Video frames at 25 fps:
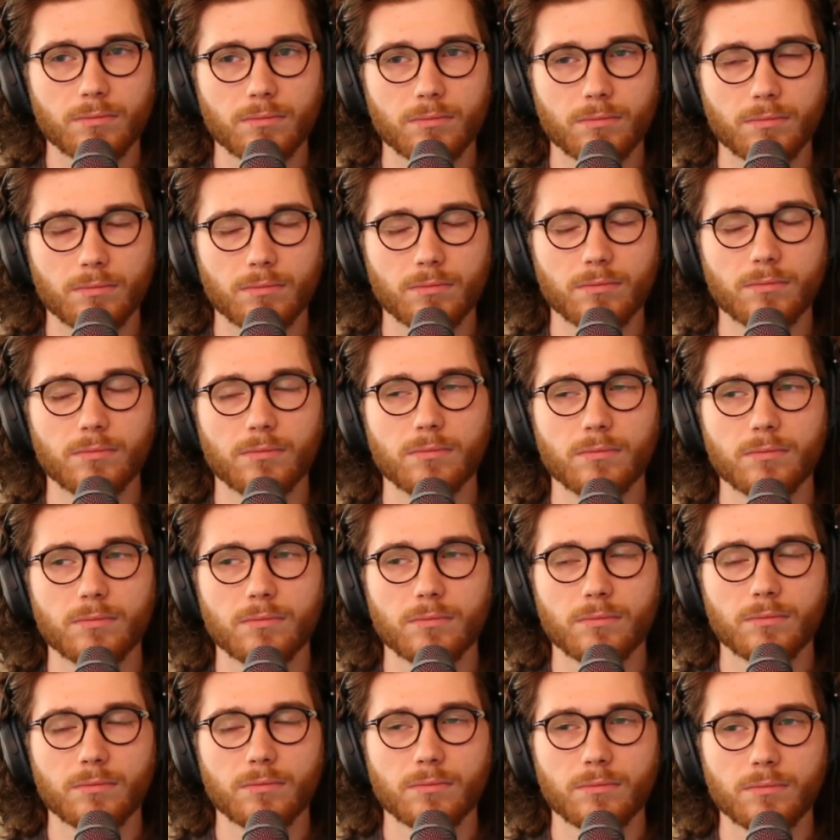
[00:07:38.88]
Hmm.
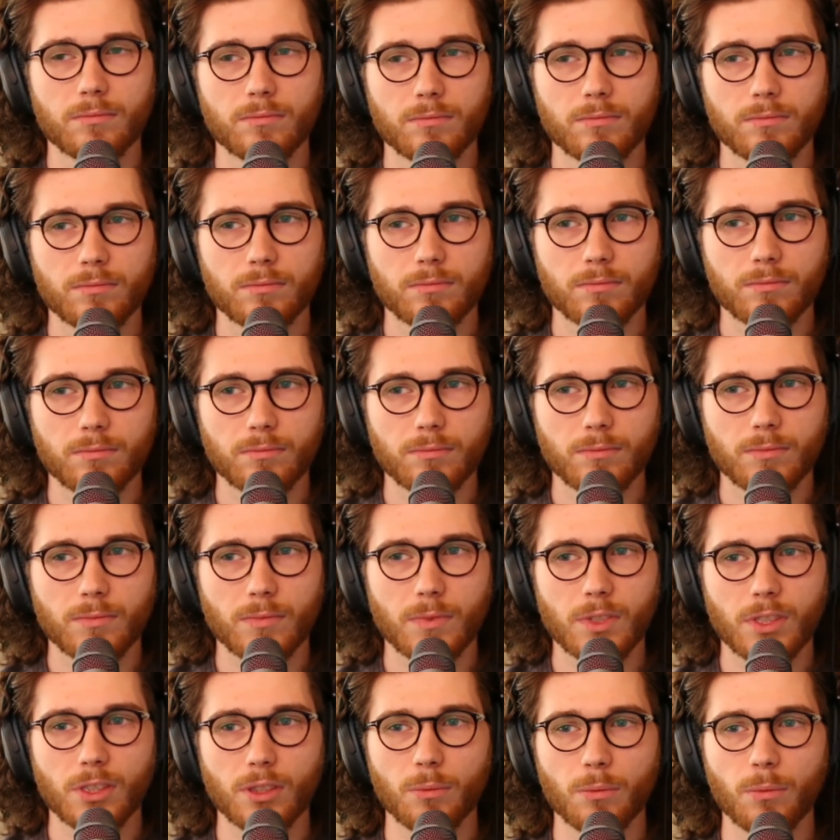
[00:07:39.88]

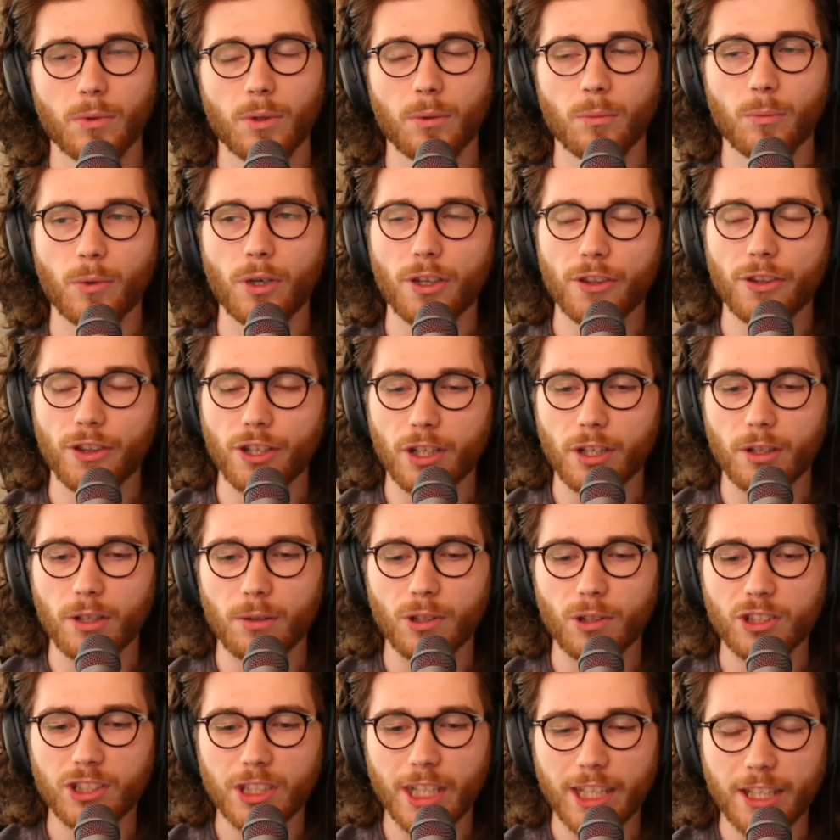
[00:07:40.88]
So
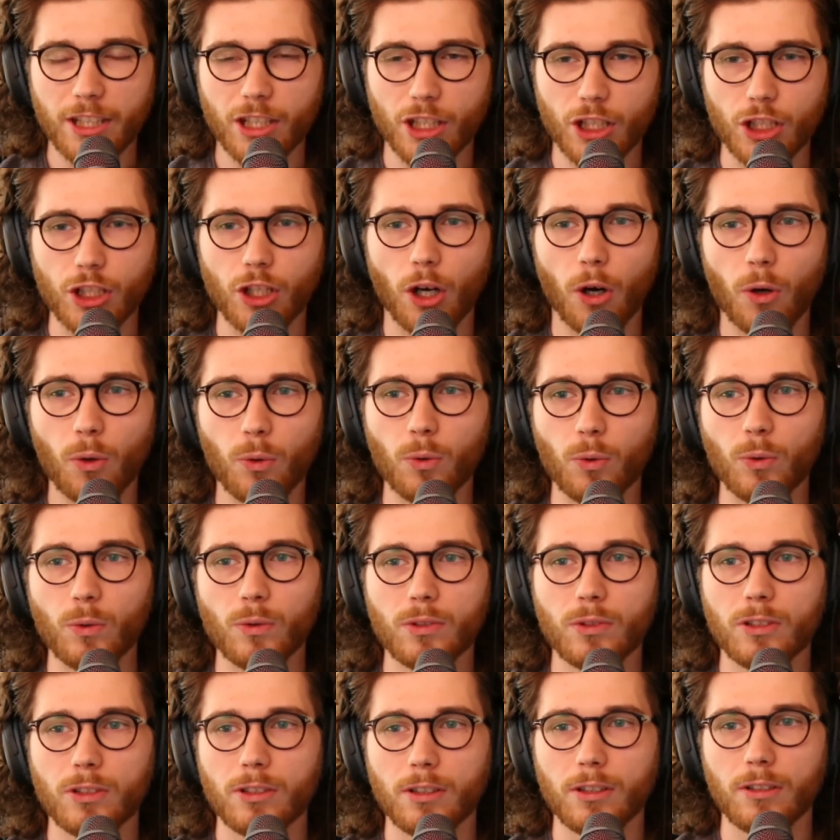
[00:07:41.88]
what's like the goal
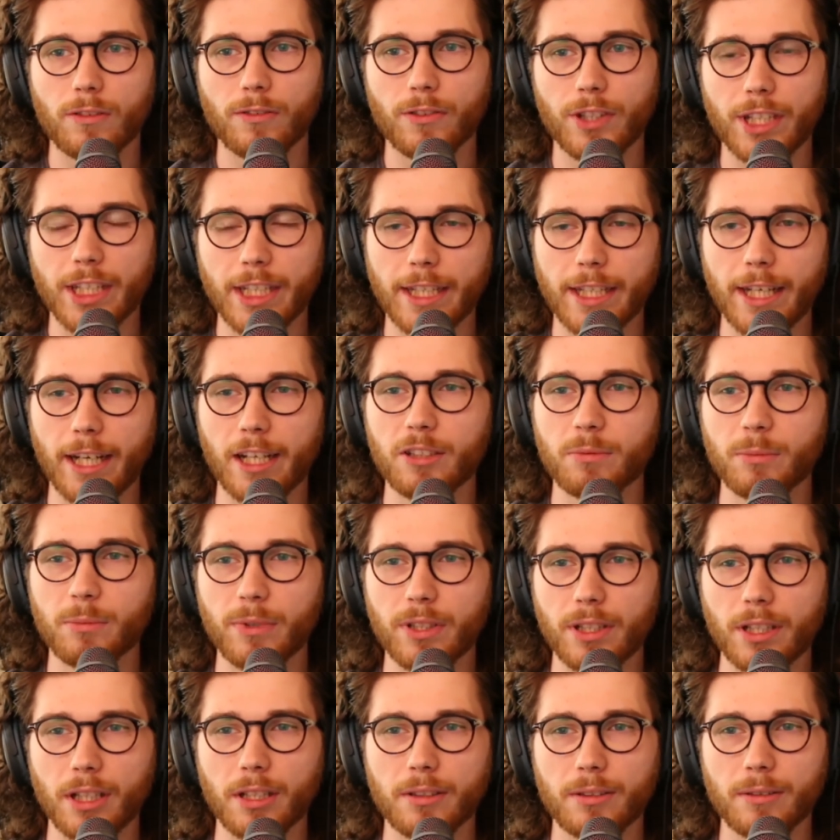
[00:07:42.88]
of the
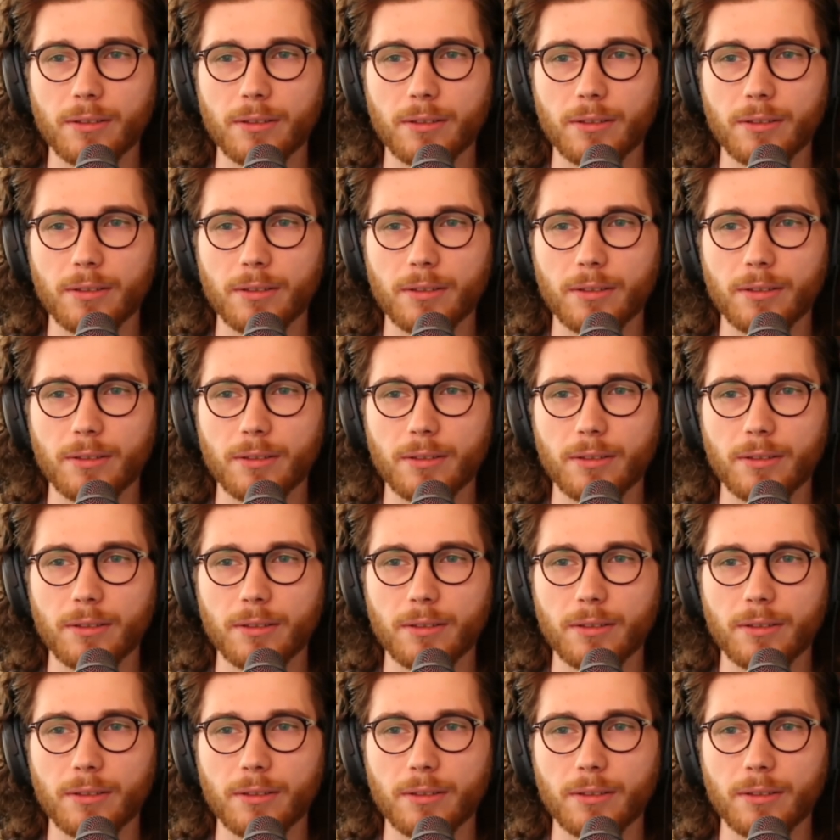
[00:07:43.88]
engagement then?